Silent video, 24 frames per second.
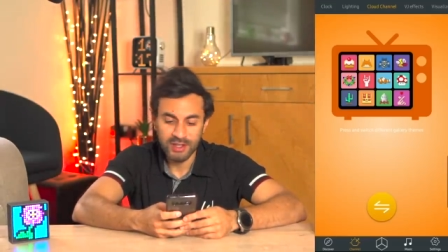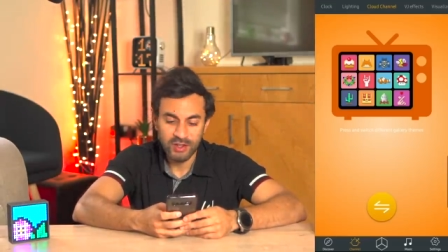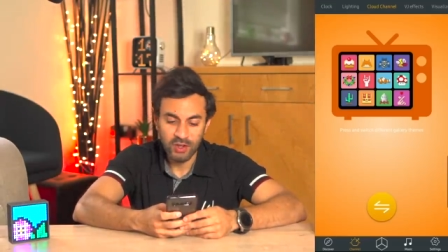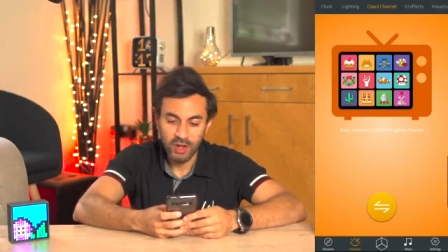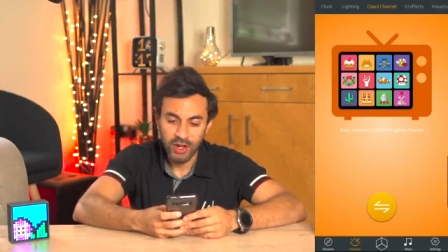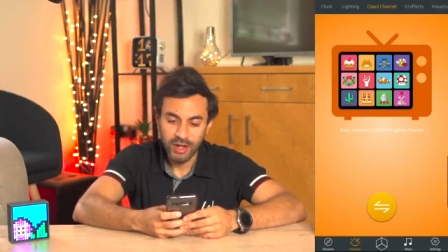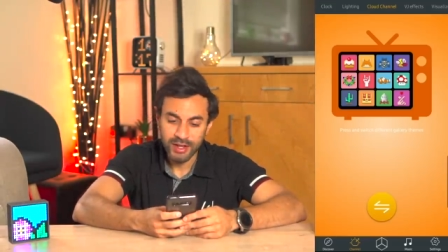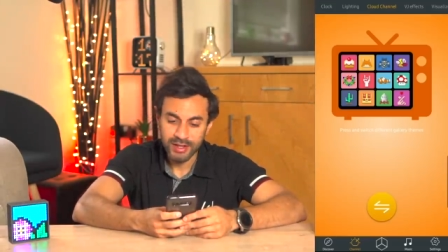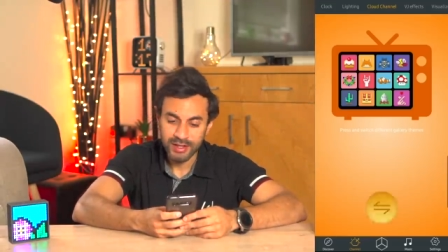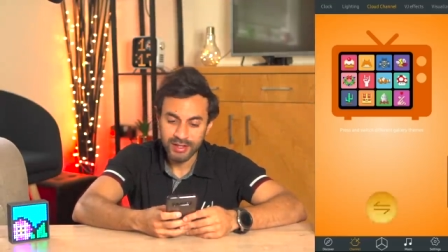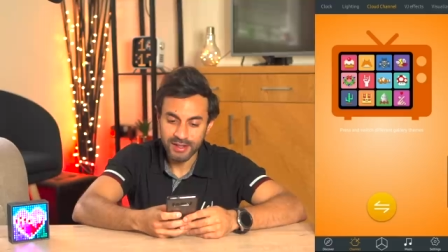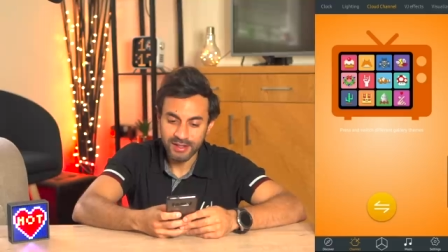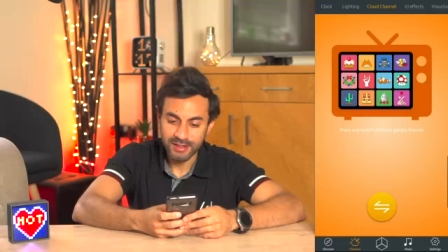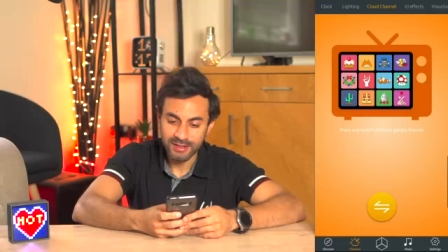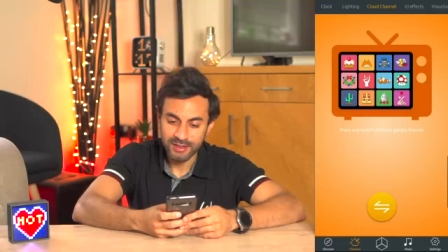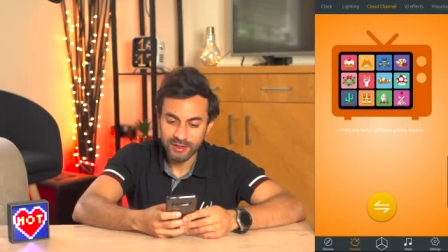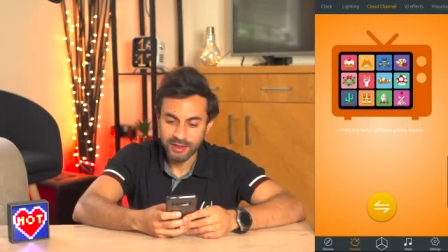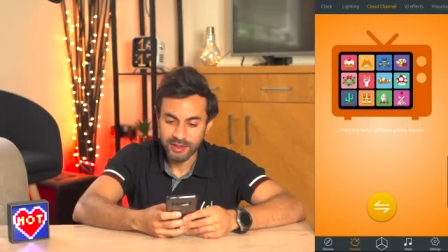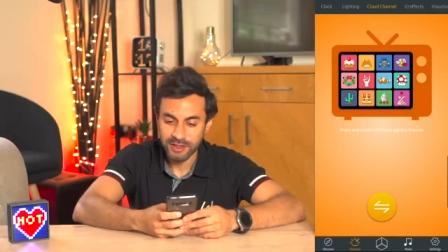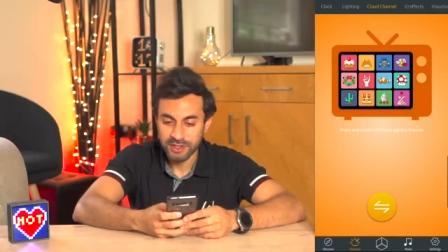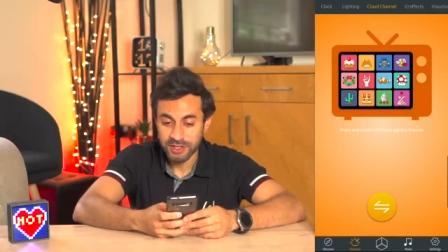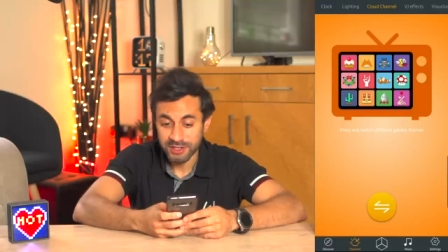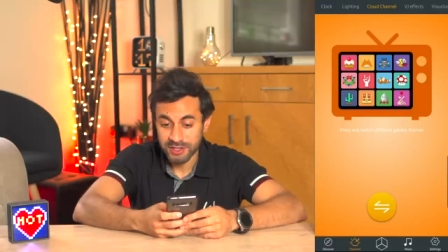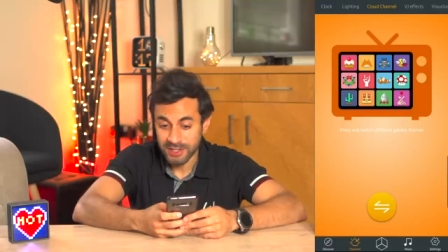you like, and you
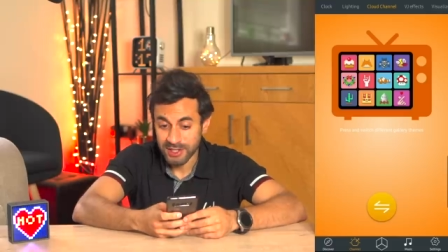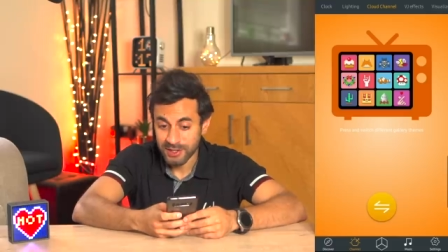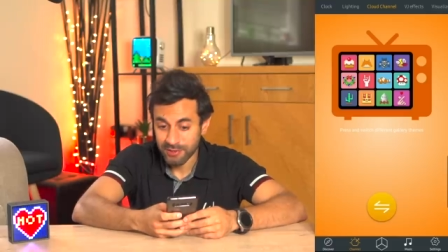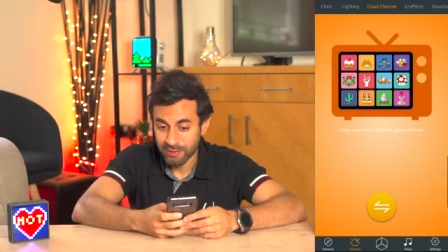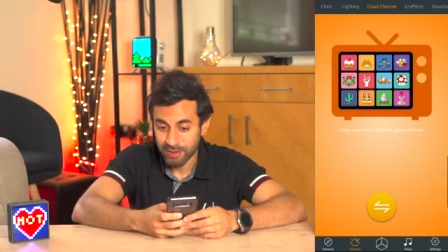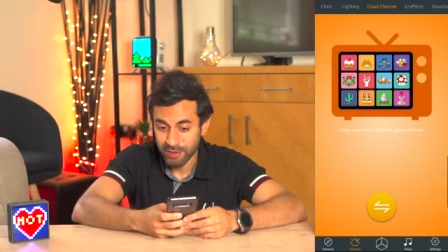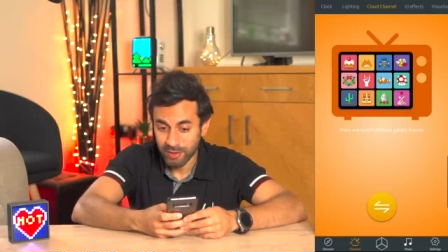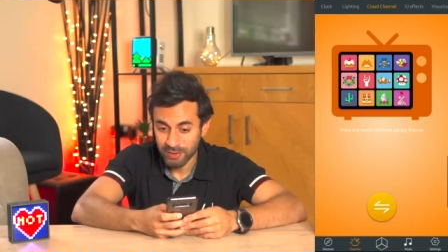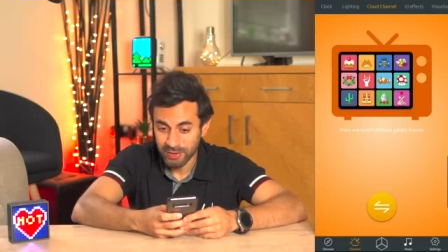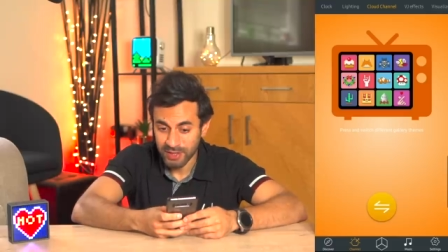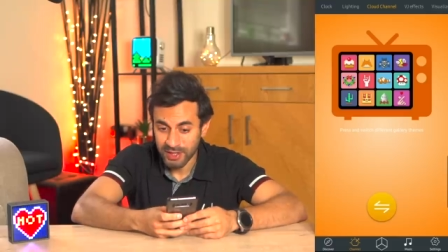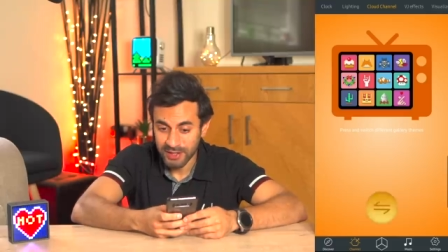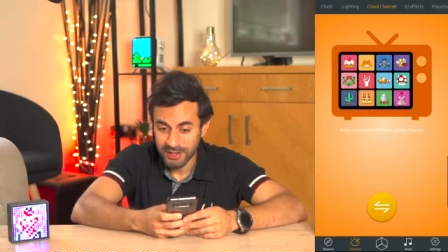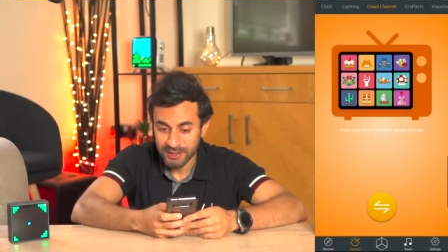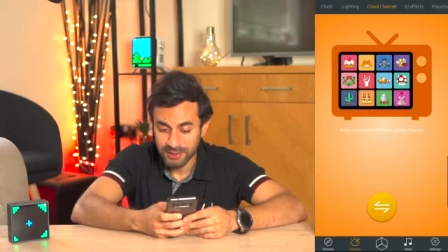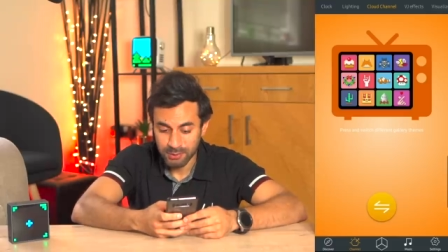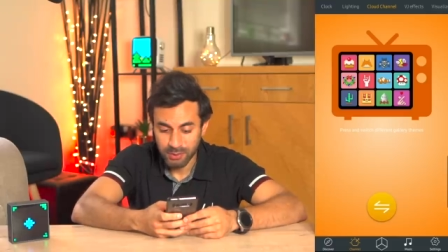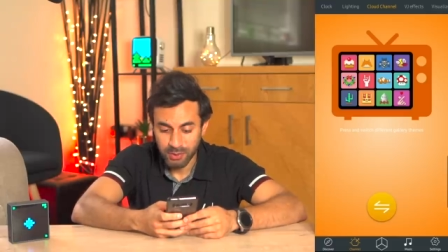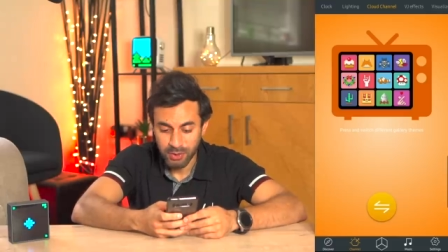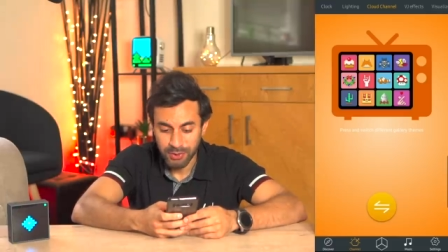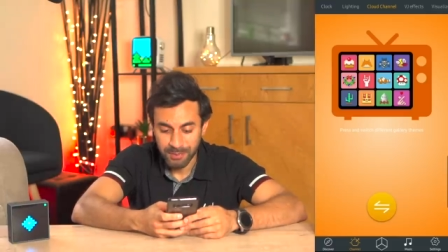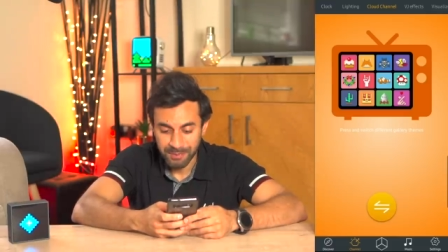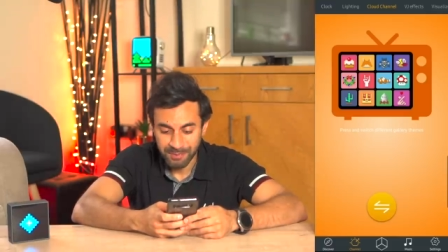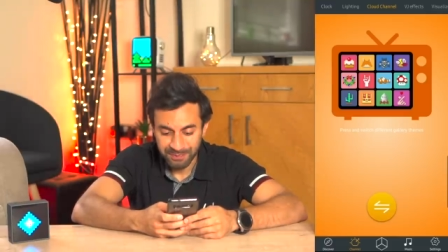can just leave it on that as
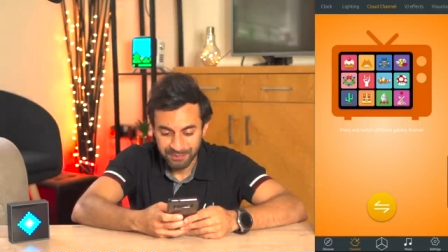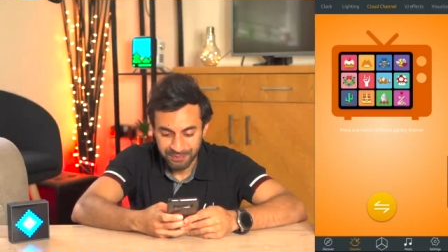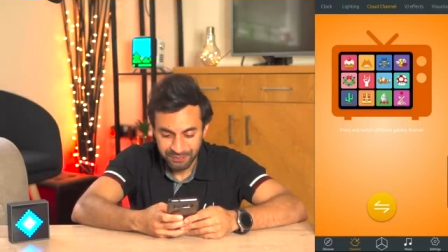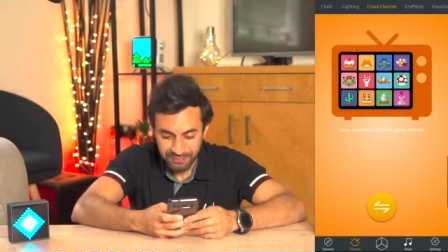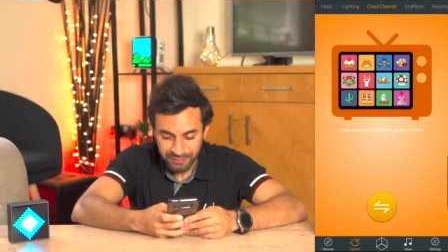well.